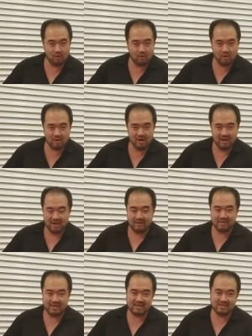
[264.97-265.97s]
4. I
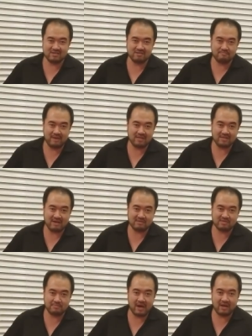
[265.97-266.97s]
mean, that's just big time
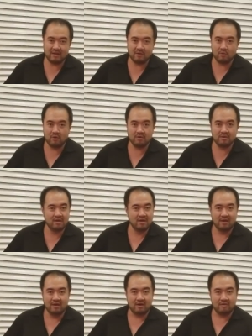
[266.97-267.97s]
spotting
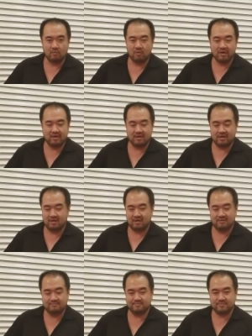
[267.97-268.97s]

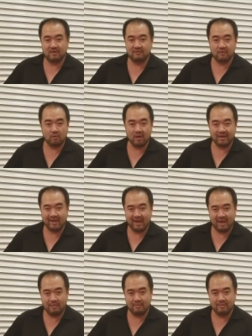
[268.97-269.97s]
for one
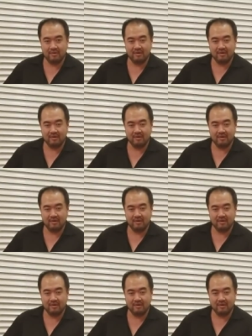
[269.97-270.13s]
game.